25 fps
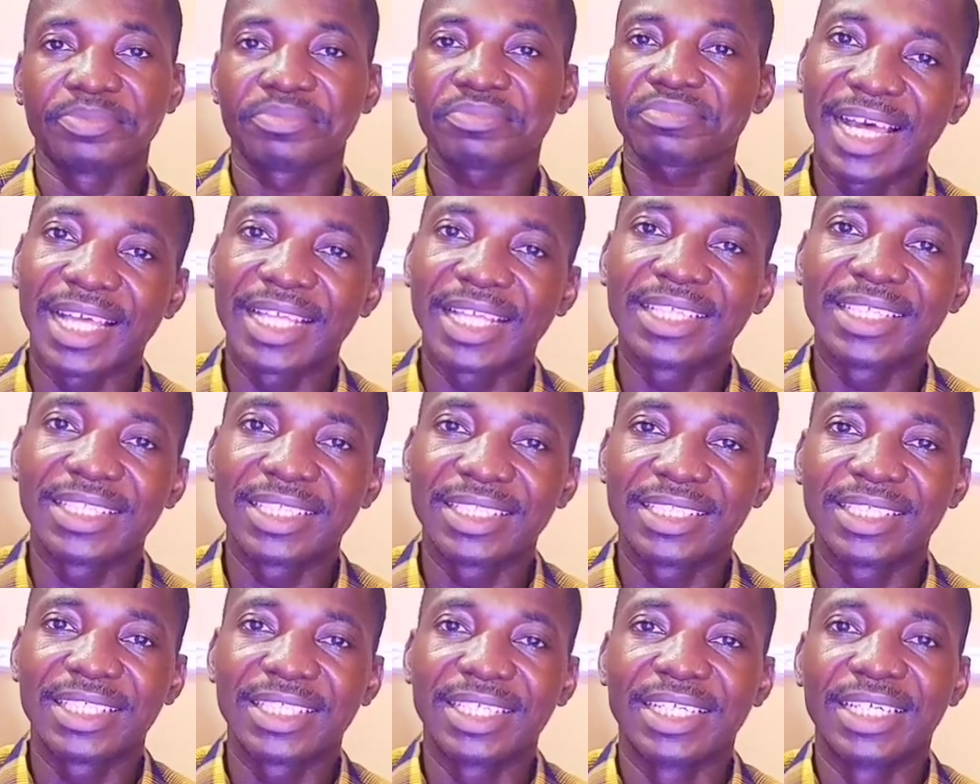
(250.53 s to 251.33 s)

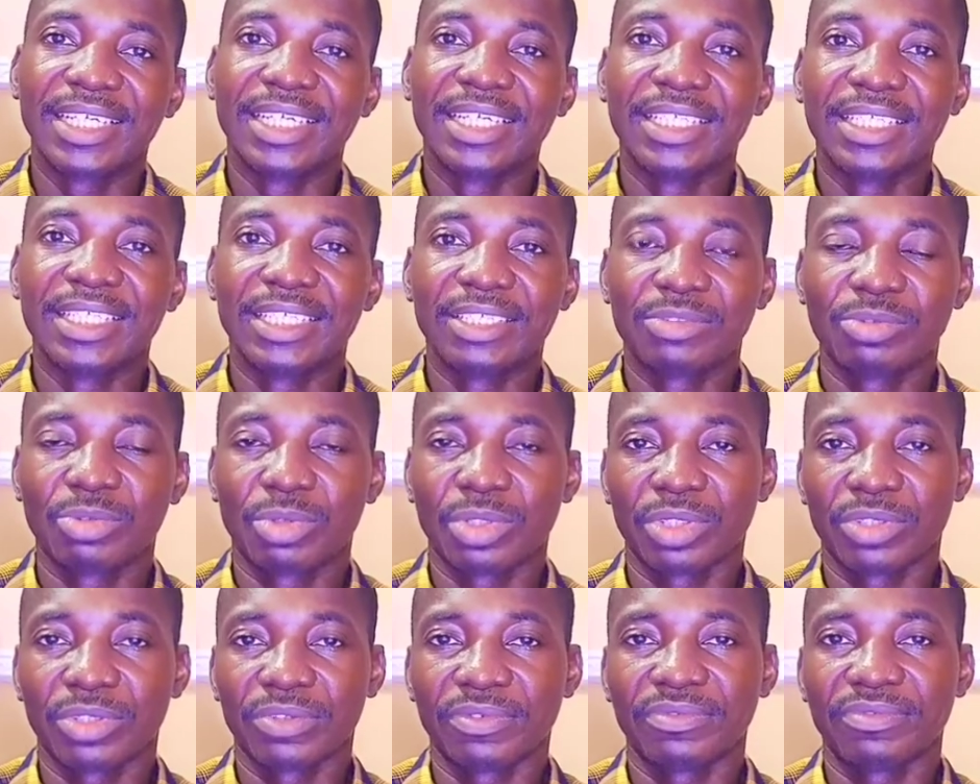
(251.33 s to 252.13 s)
and it is
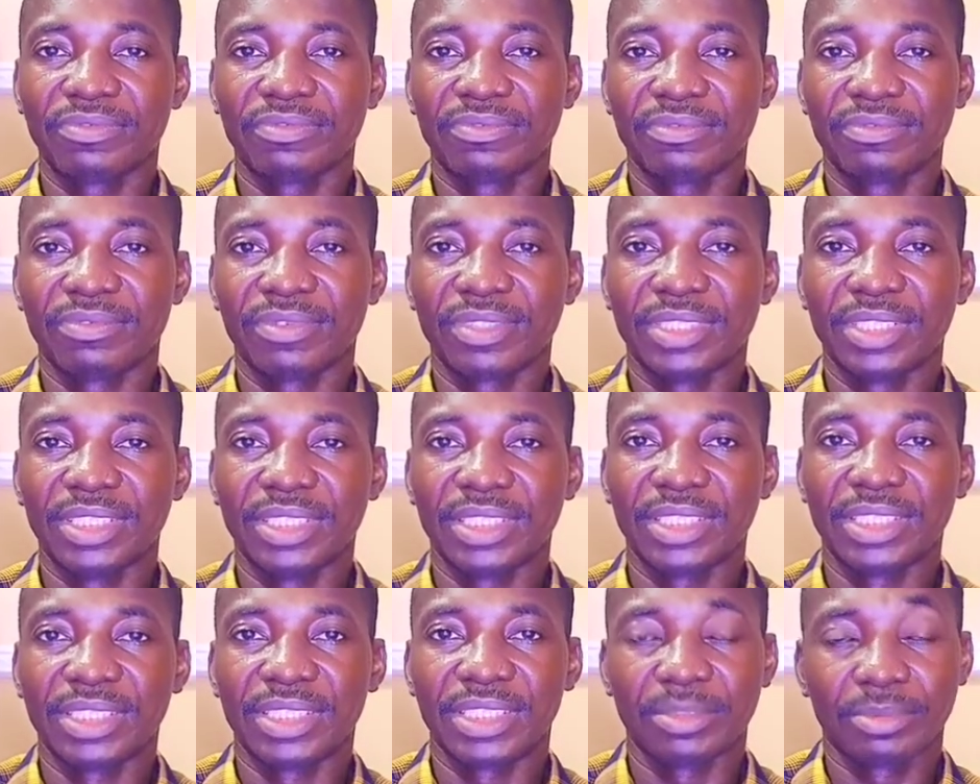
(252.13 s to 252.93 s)
one of
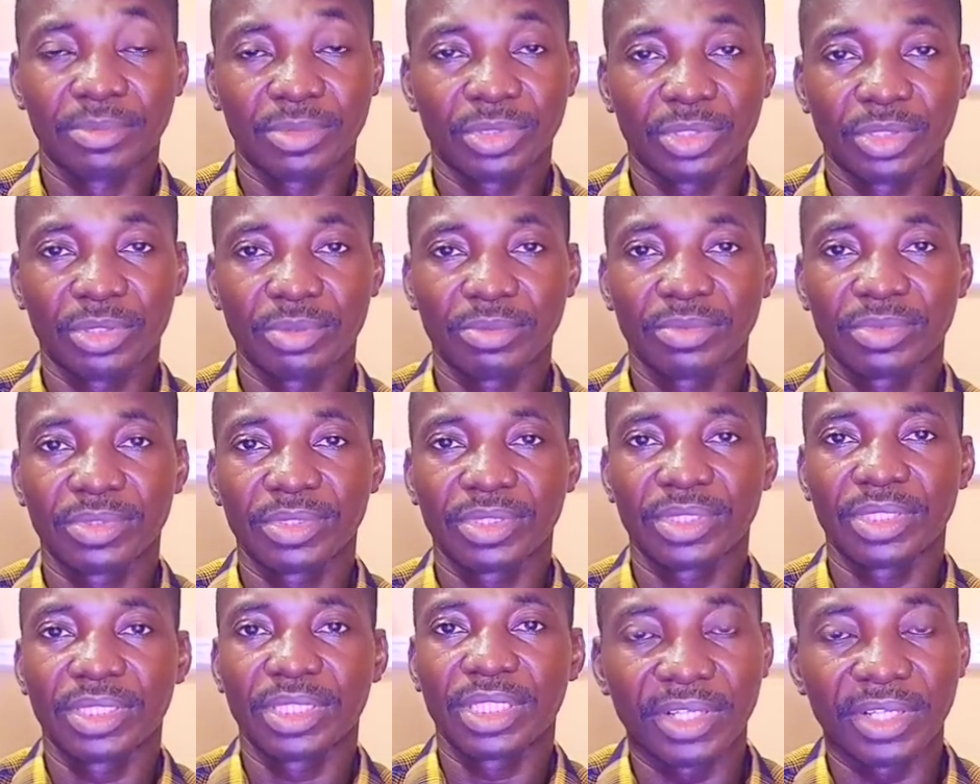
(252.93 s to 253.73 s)
the
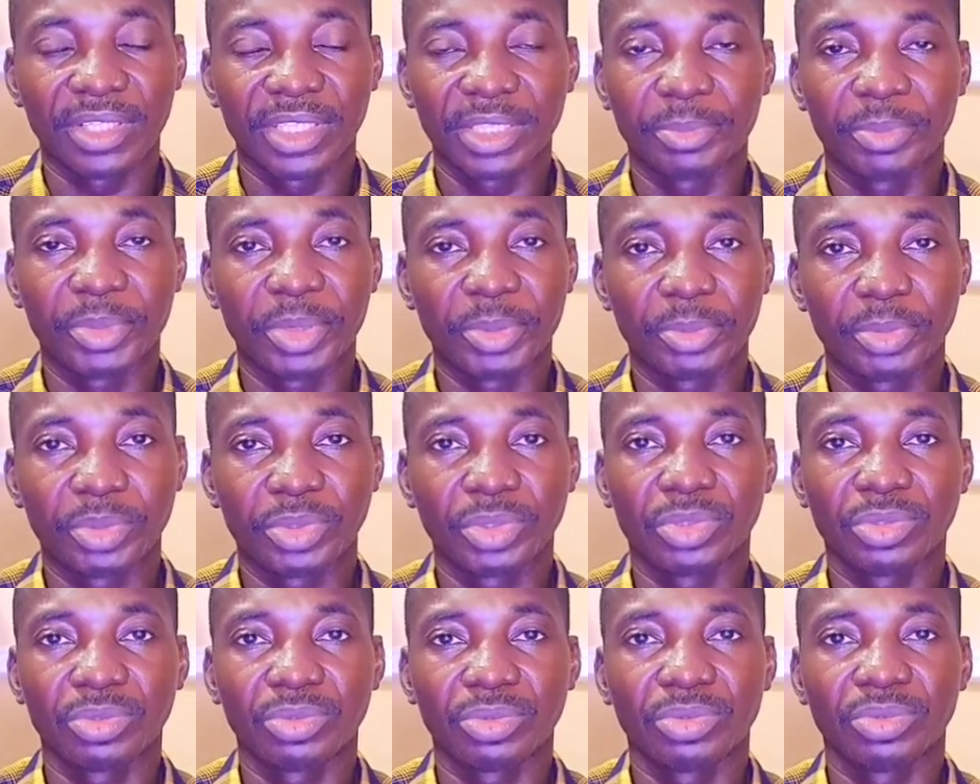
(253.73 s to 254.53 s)
symptoms found in
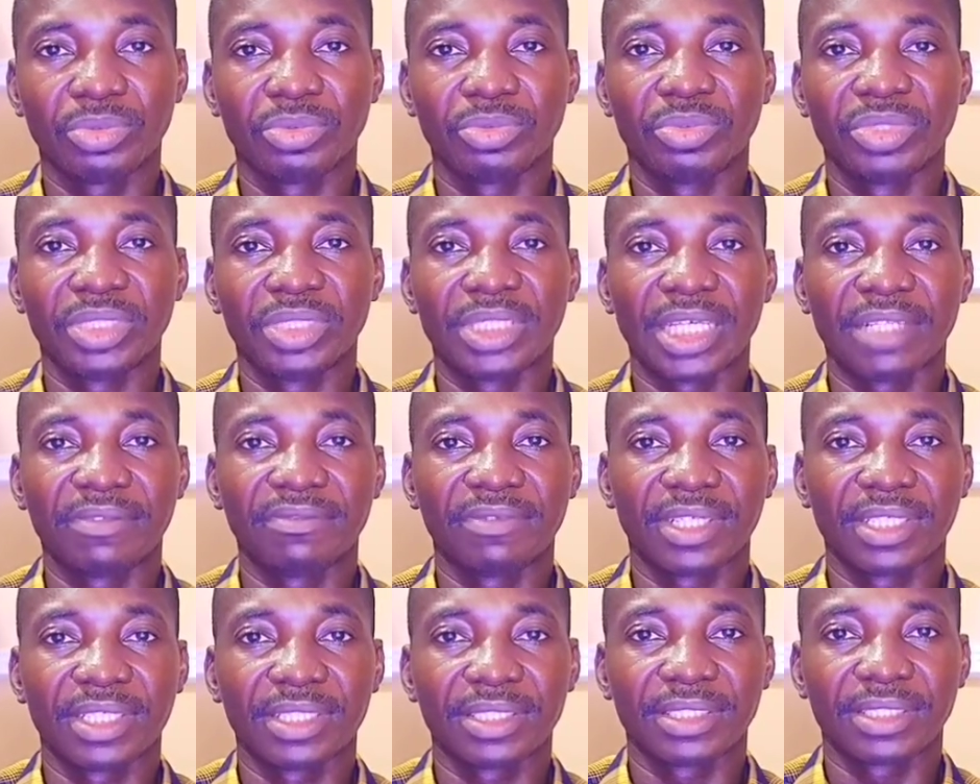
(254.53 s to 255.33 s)
people with
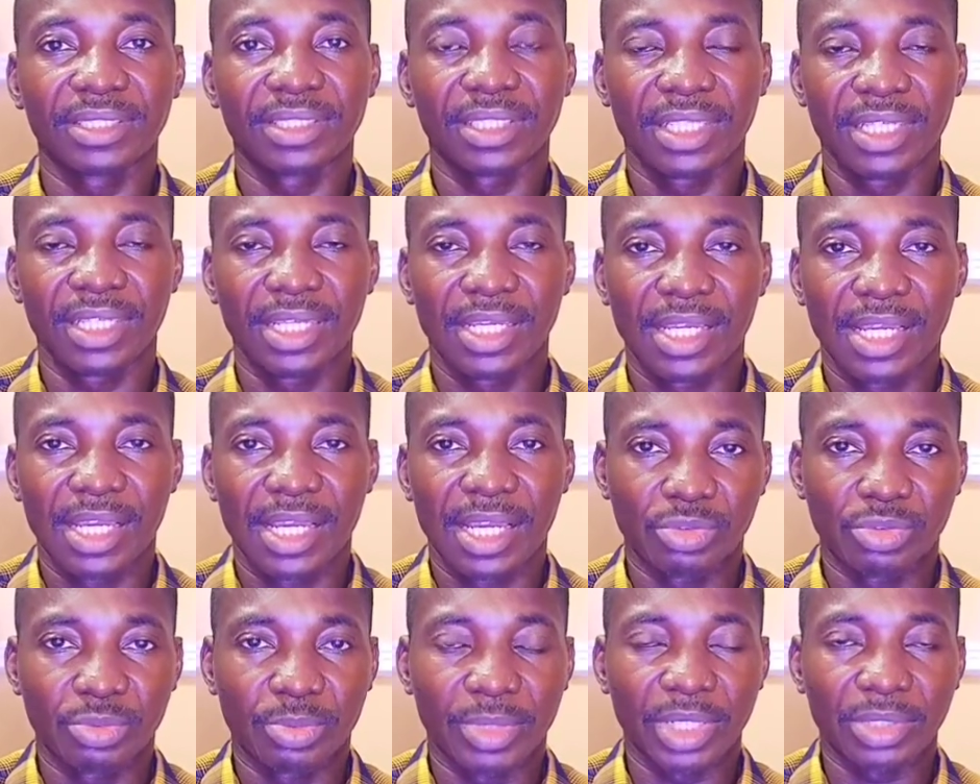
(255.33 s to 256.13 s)
advanced
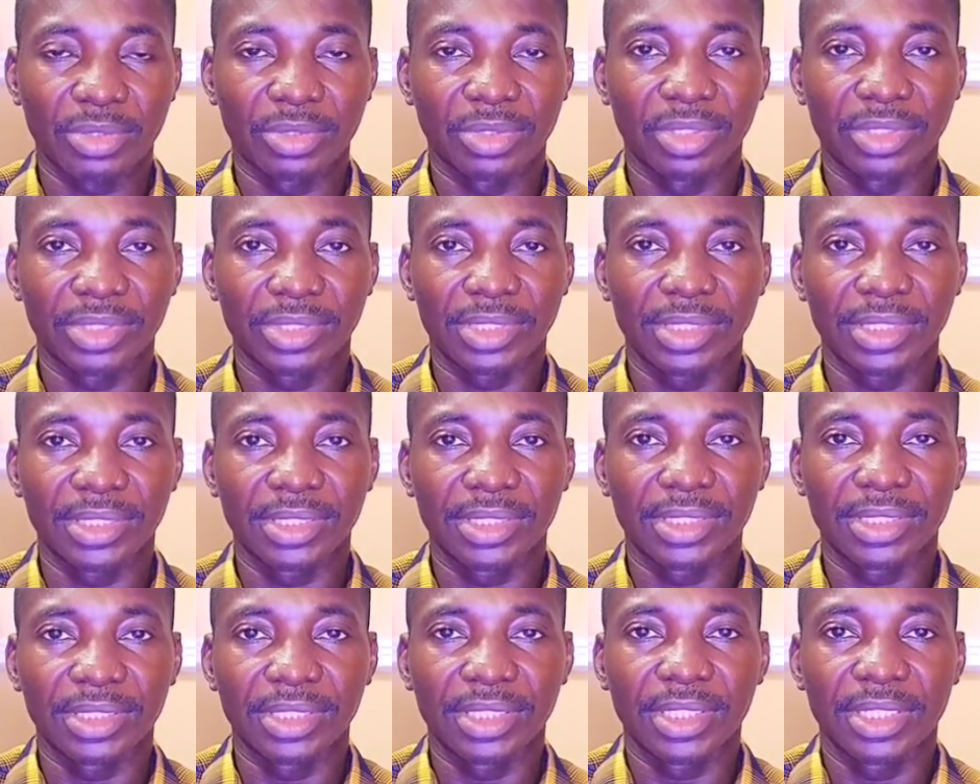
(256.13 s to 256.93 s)

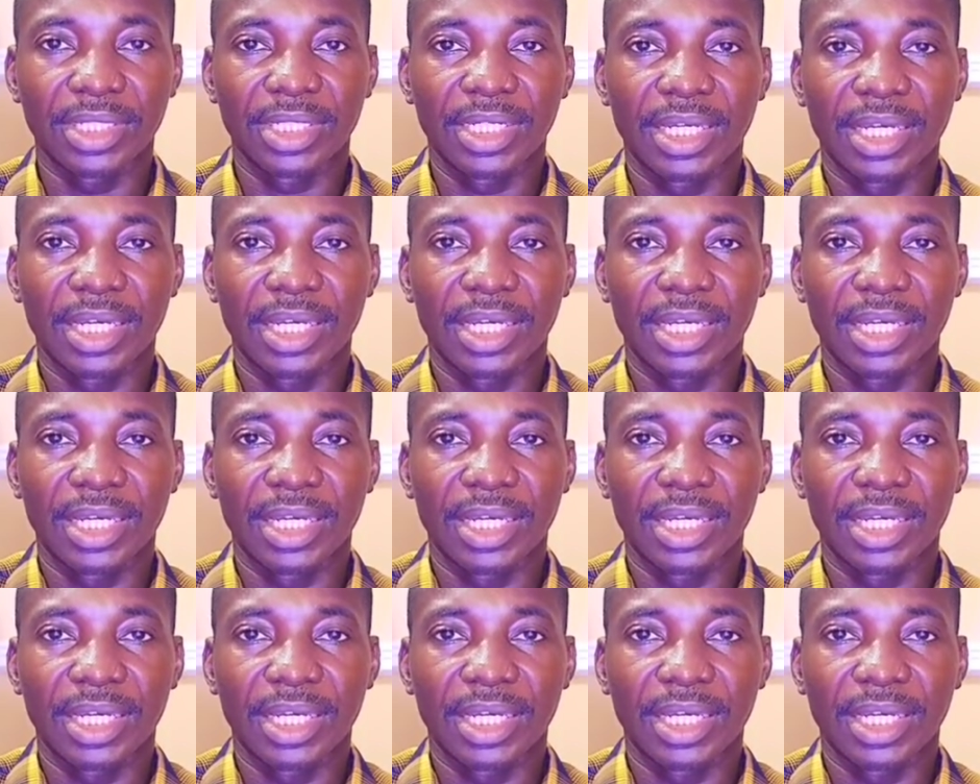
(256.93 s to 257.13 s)
tuberculosis.